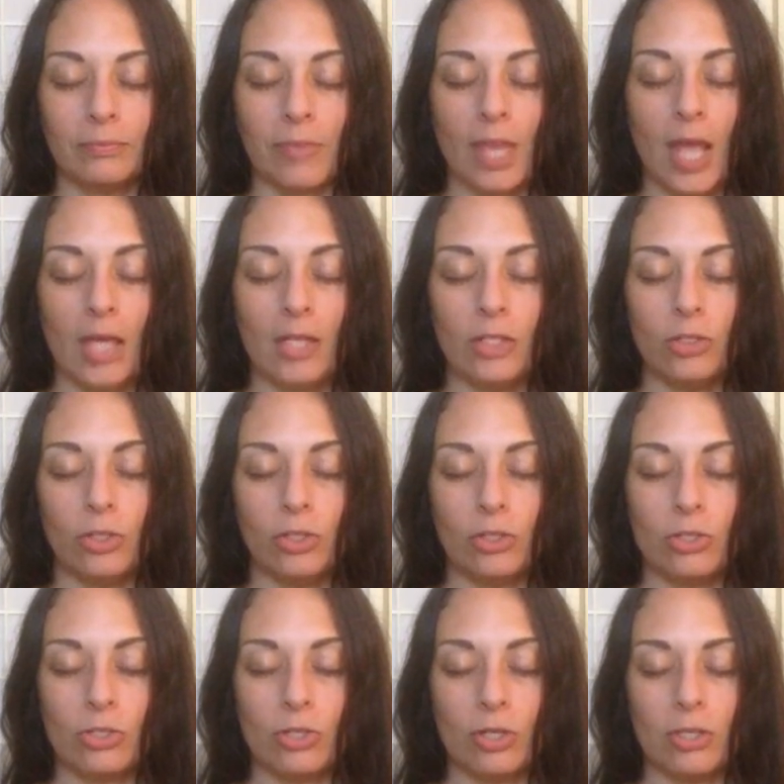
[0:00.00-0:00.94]
And you can
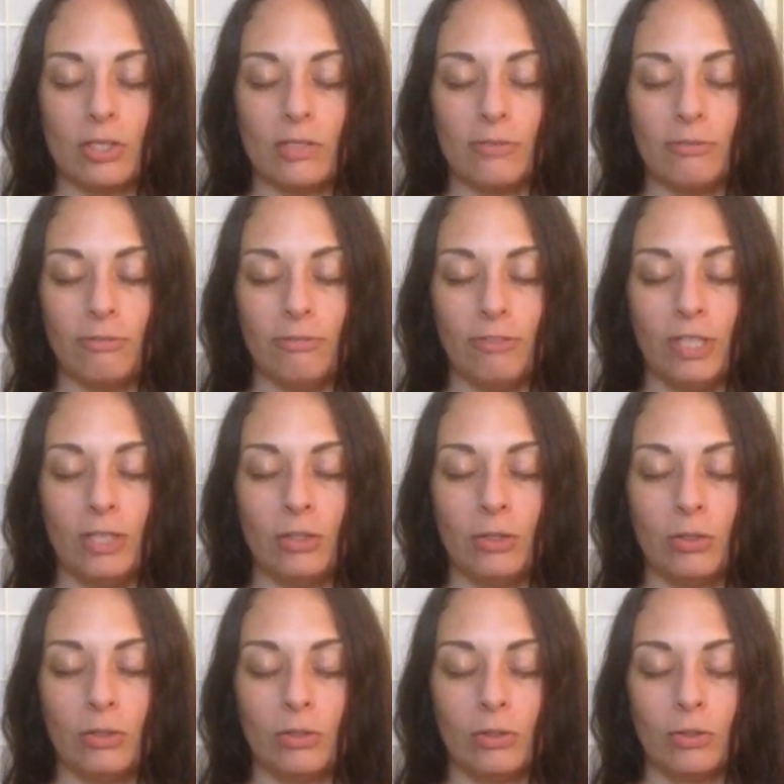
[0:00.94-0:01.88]
start to
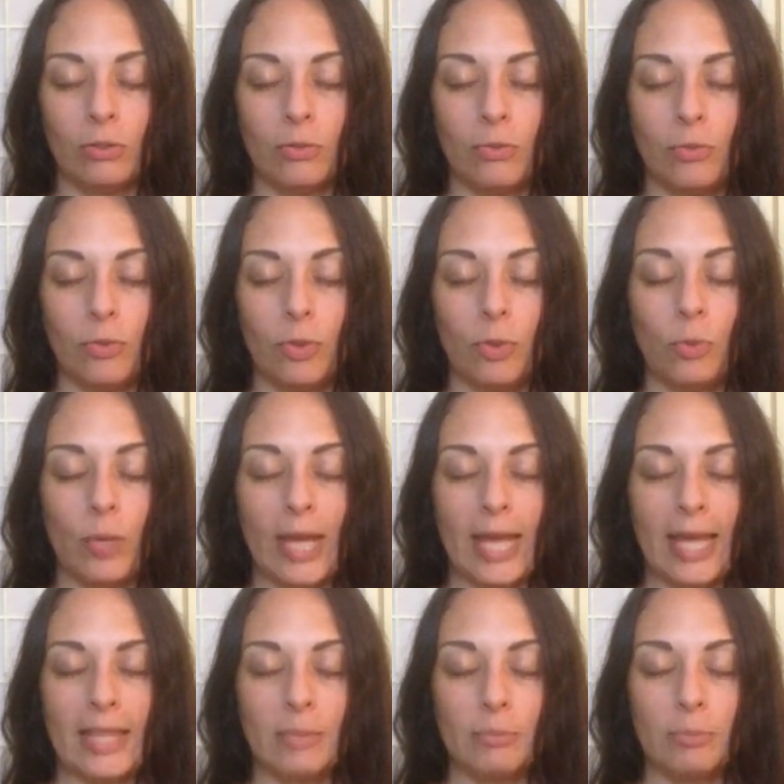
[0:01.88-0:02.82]
feel the
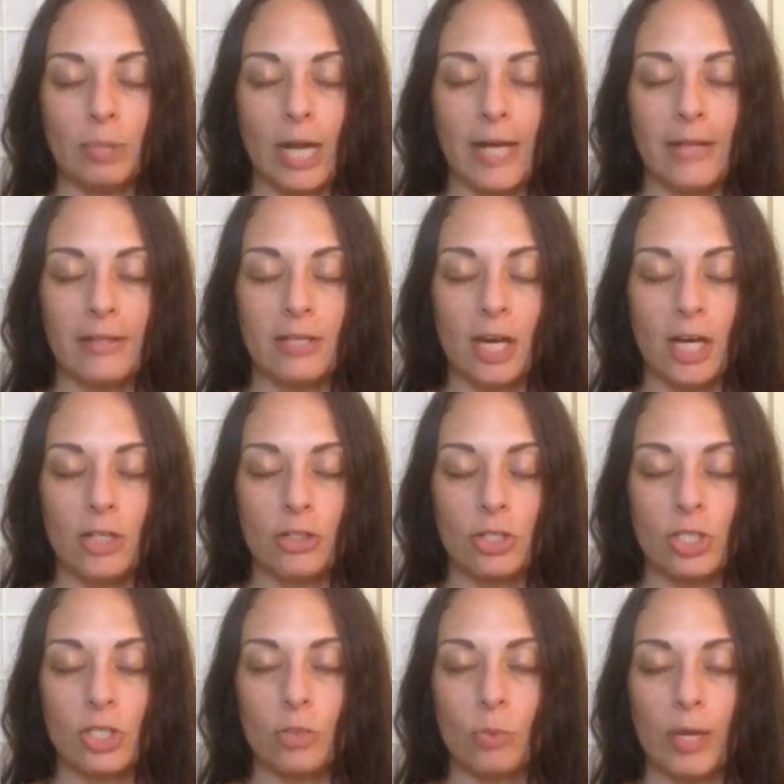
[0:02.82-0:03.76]
way the breath, not
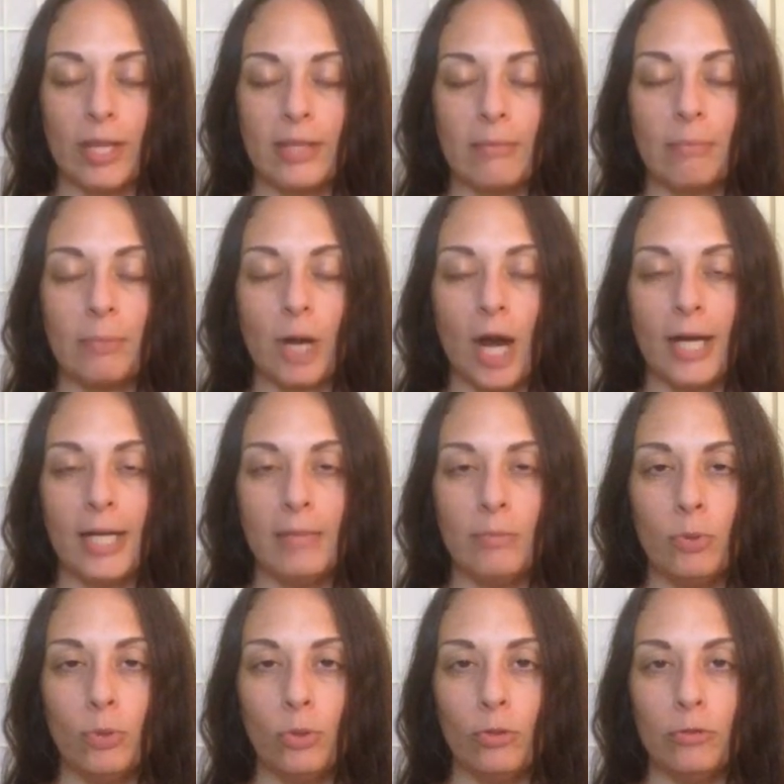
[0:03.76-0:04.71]
just the way the body
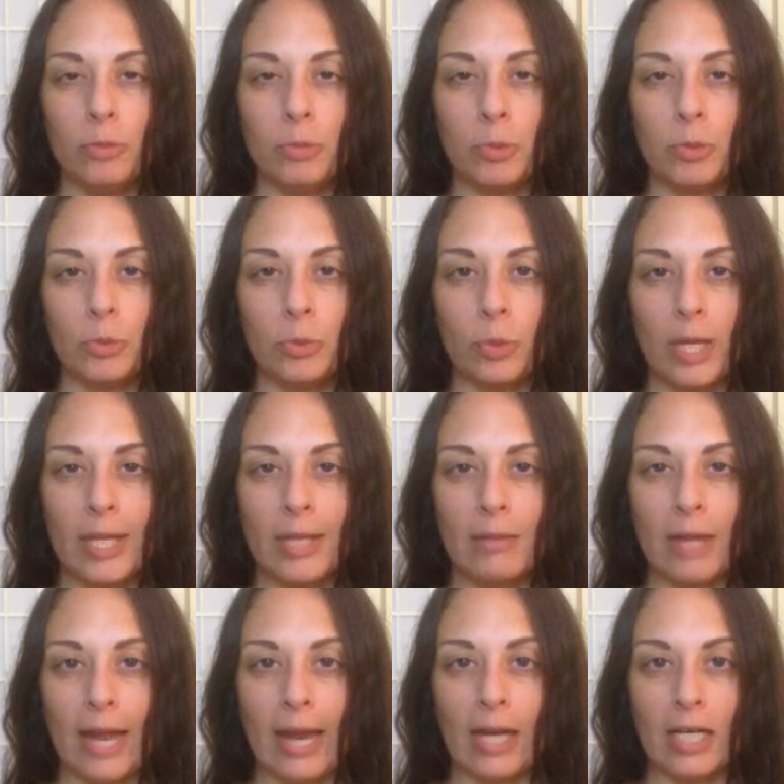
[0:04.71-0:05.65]
moves, but the way
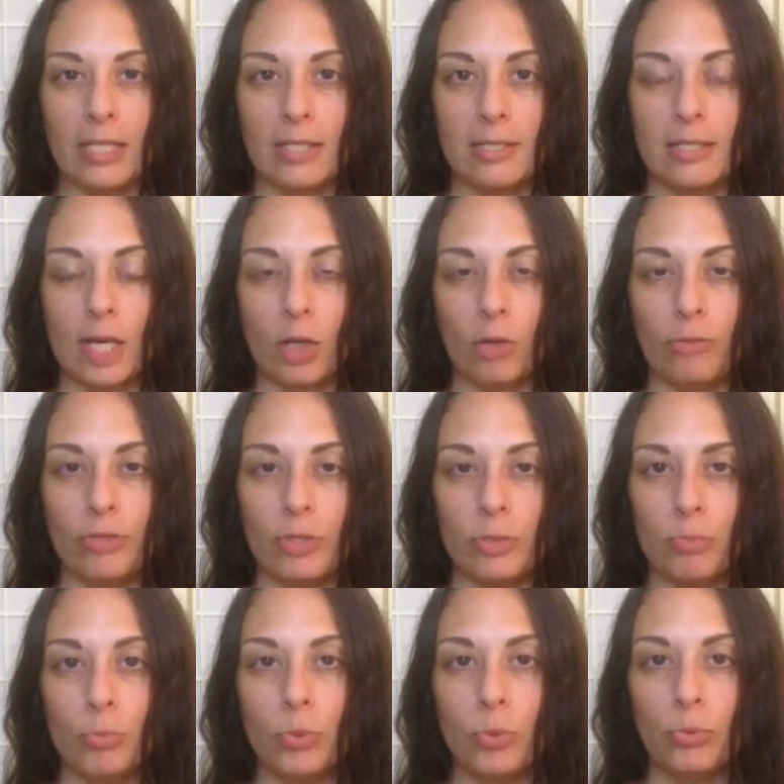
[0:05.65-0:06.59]
the air itself
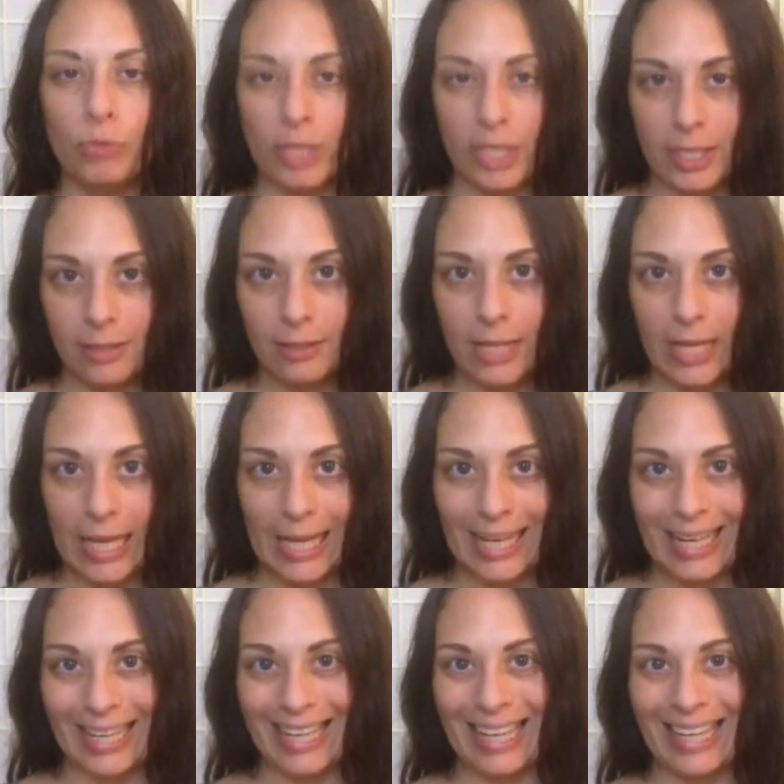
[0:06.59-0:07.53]
is moving
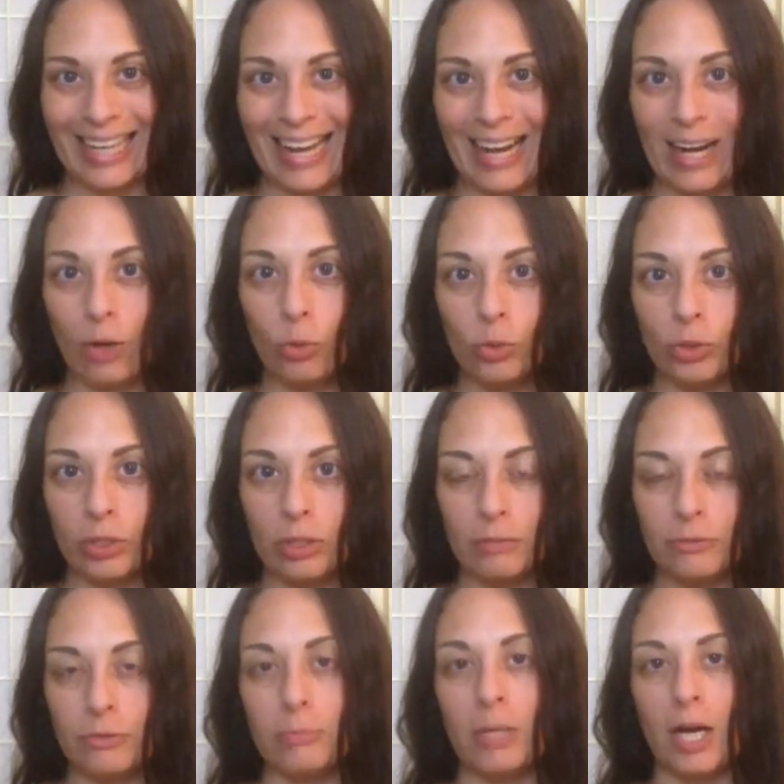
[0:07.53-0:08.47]
in and out
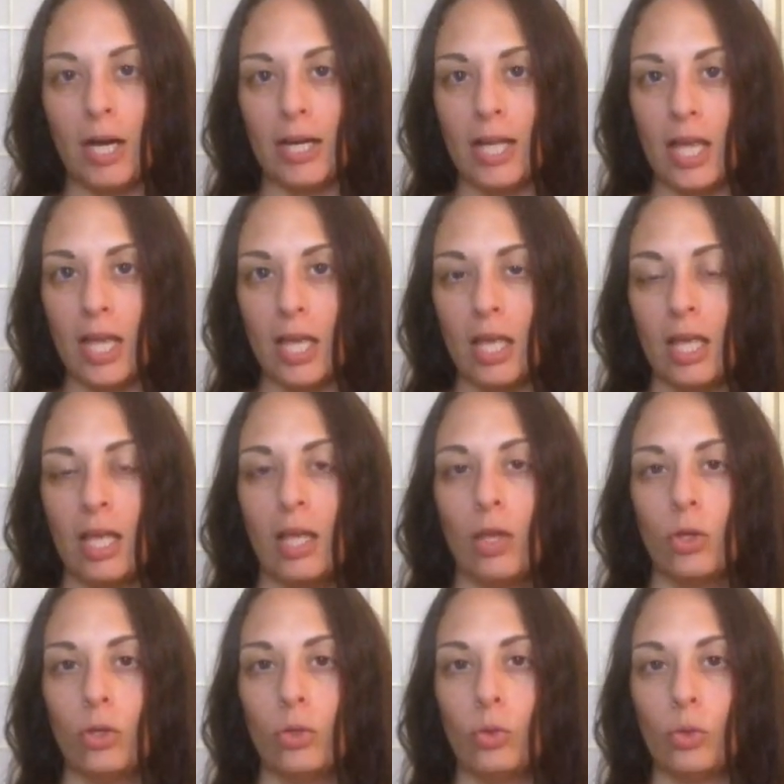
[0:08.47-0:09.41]
of the body.
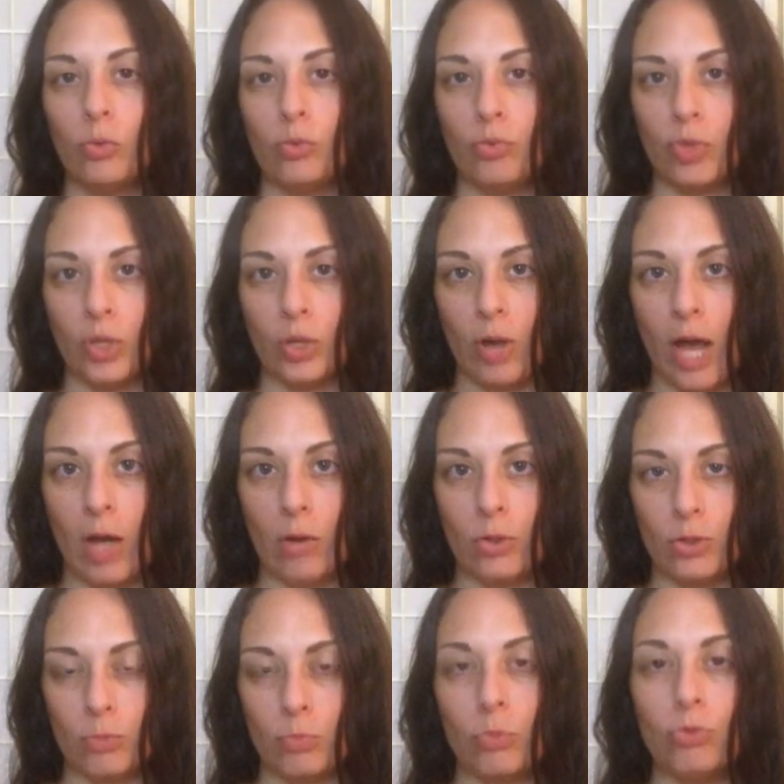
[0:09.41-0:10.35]
You can feel how
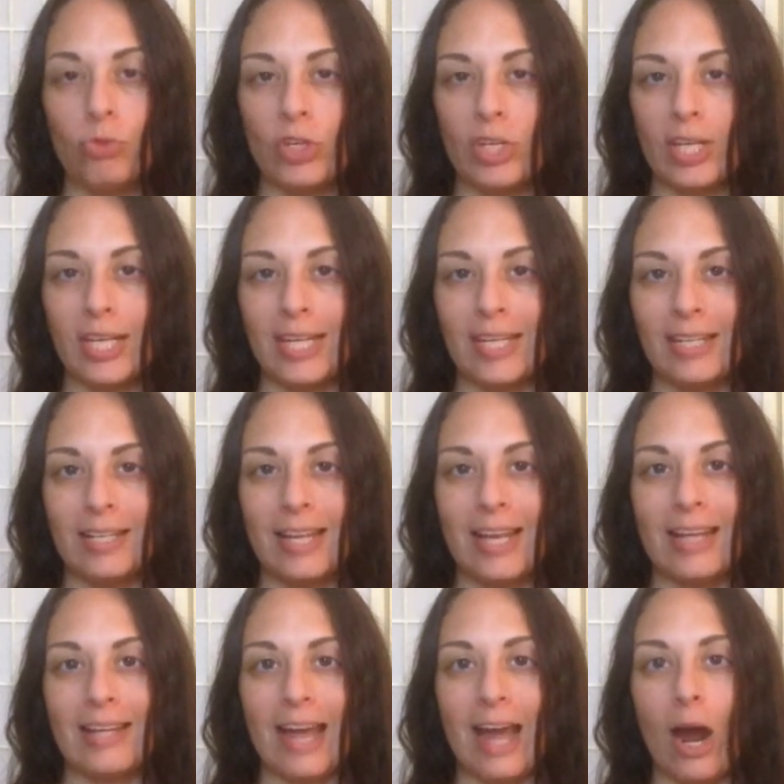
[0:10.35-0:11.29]
it's moving in
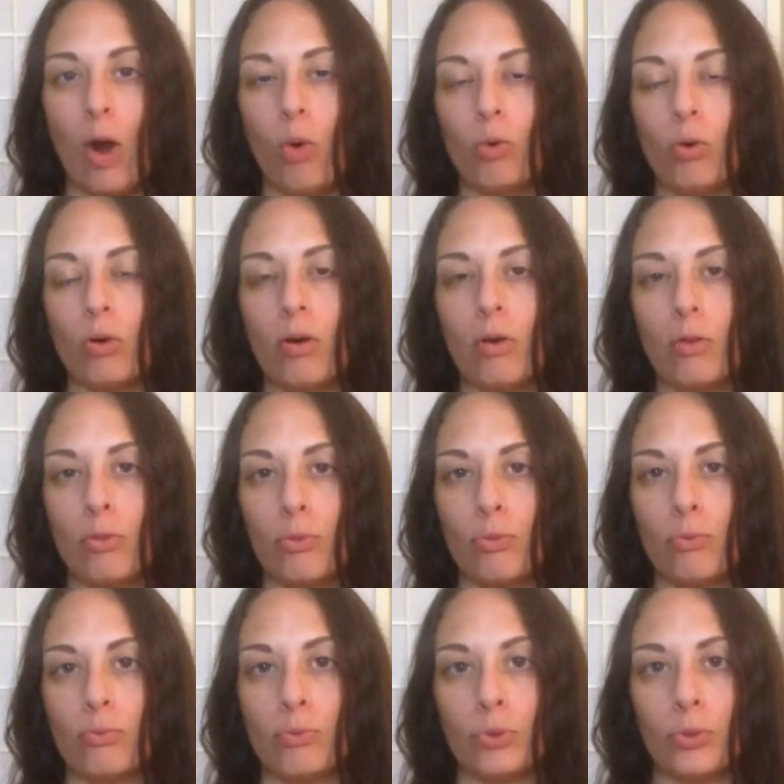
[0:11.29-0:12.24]
and out
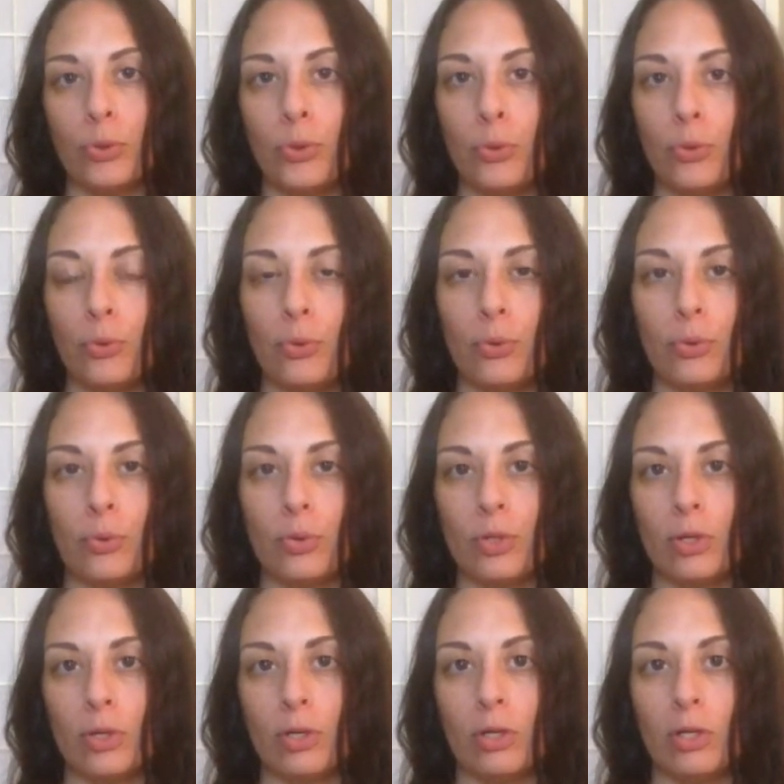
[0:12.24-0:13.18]
through
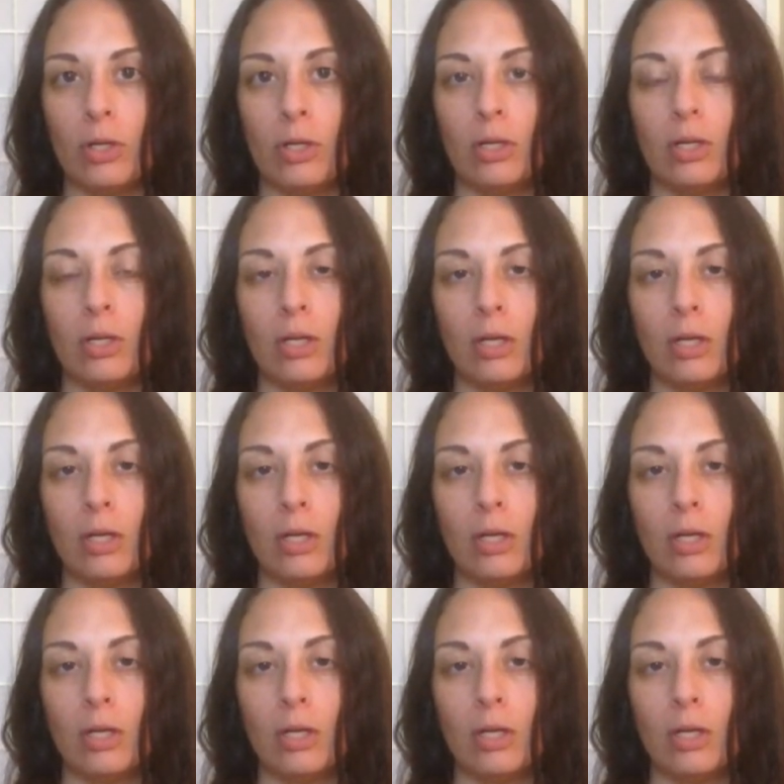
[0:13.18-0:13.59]
the